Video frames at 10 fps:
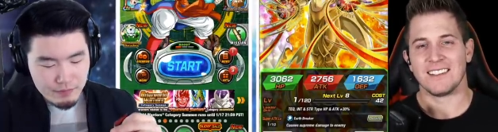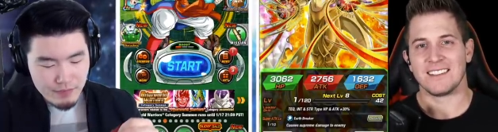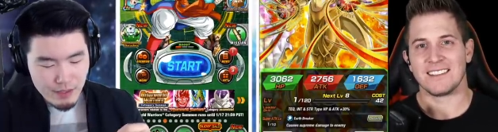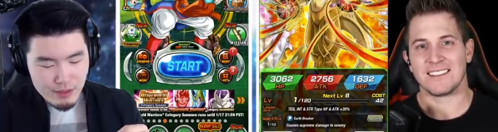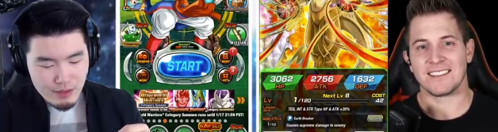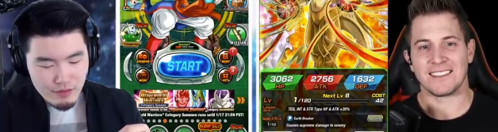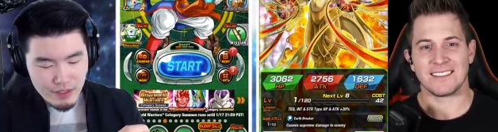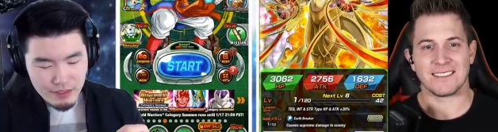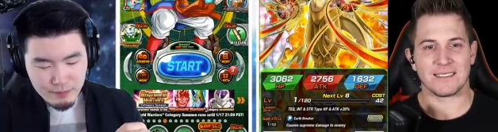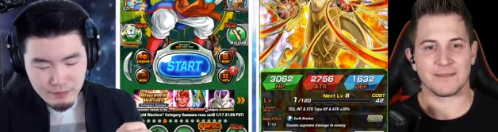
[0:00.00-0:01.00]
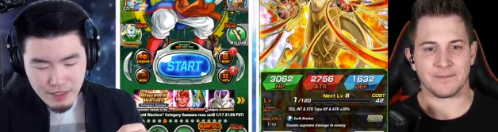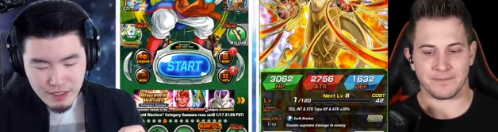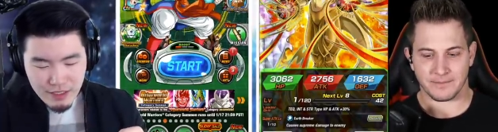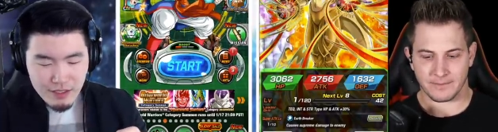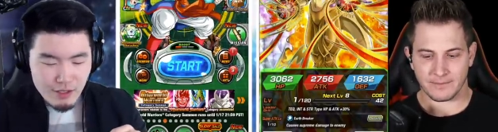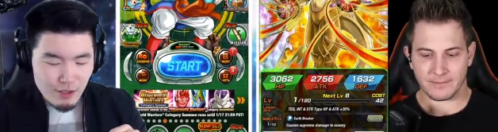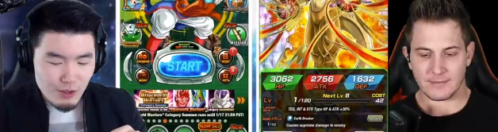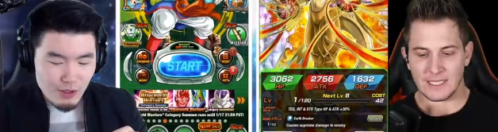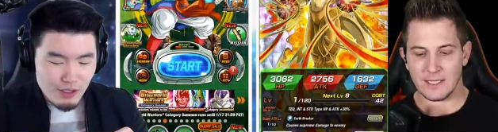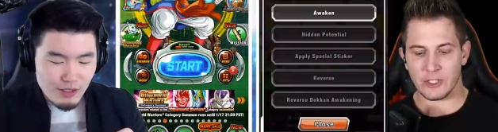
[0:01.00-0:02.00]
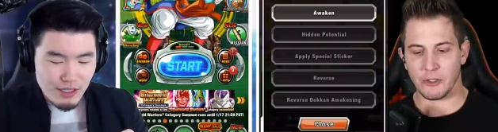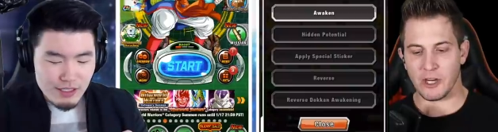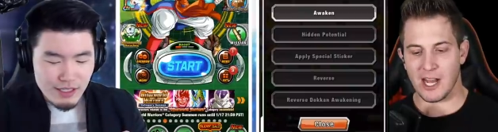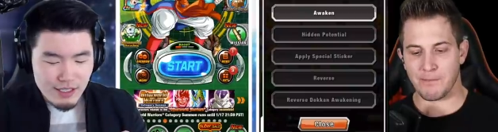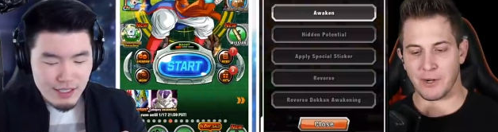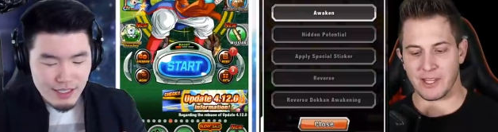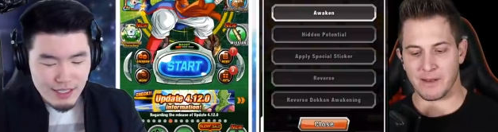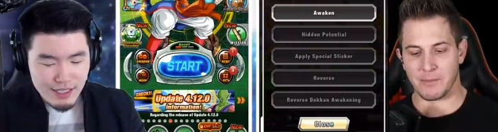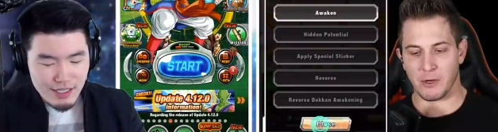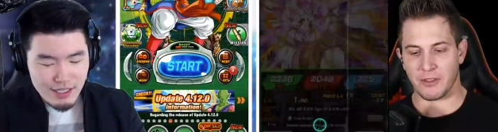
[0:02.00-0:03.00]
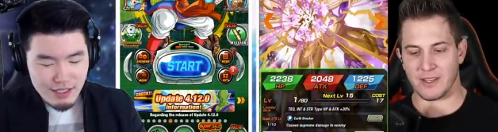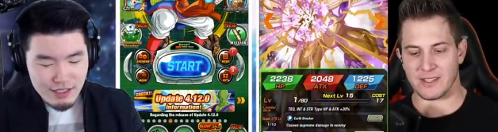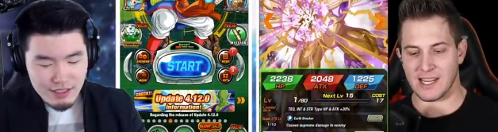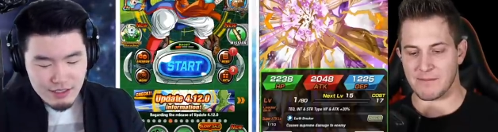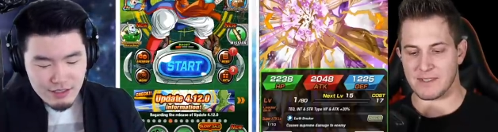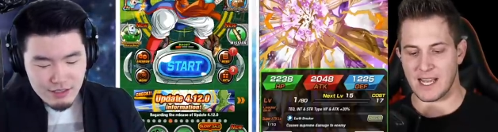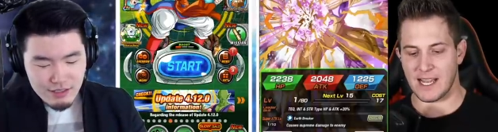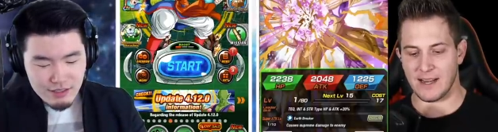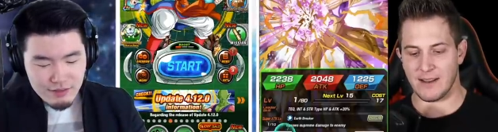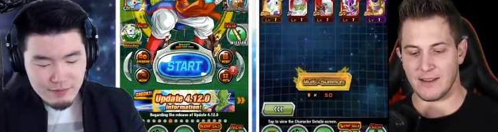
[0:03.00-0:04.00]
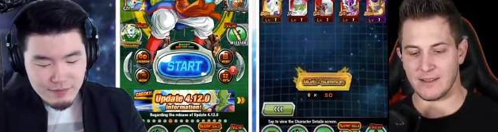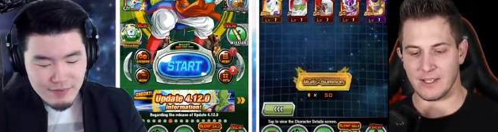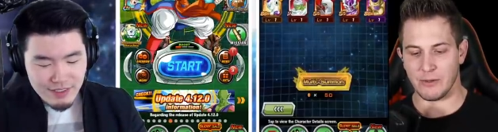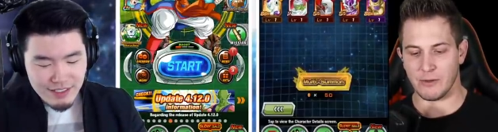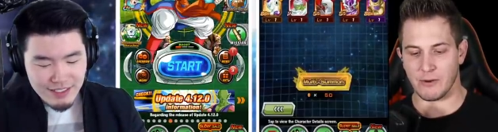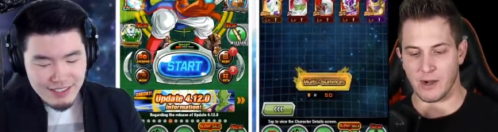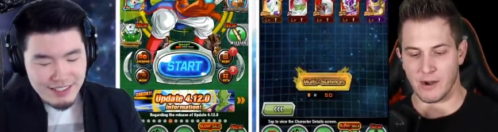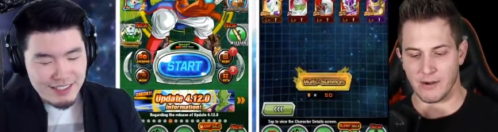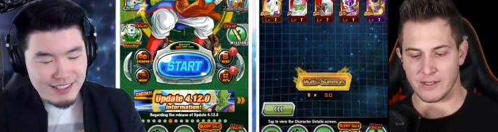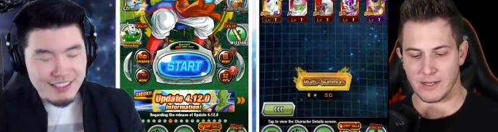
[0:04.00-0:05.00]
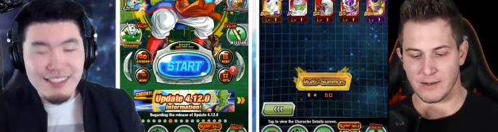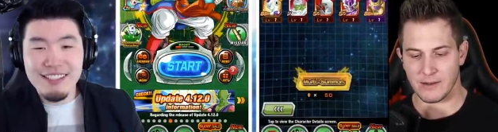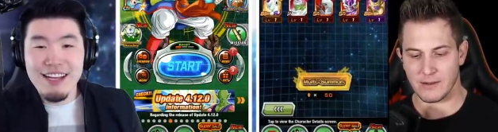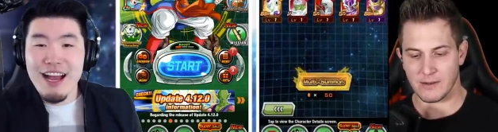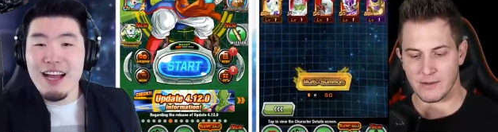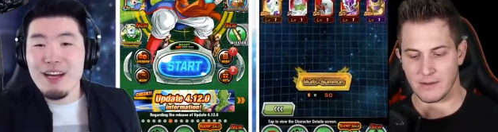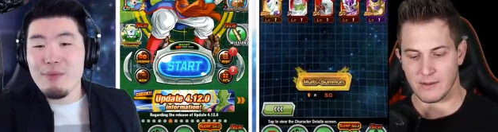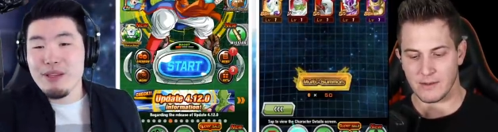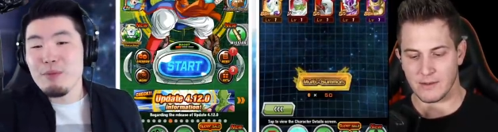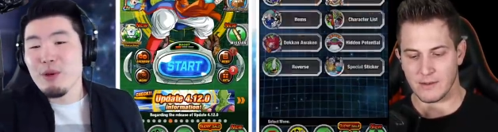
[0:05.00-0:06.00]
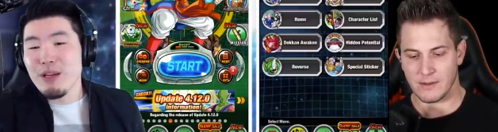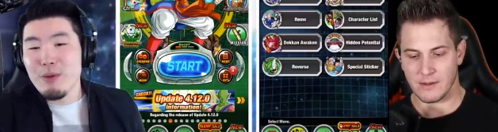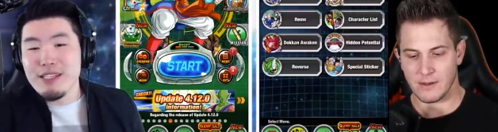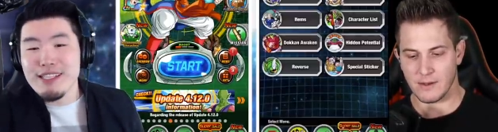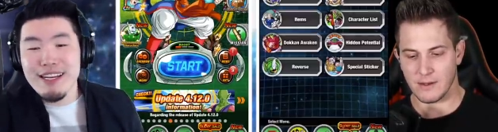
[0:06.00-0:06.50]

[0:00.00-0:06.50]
Speaker 1: that was no fun.
Speaker 2: So Do not put them both on the same side. You will hurt. I, I gotta put them both on one side,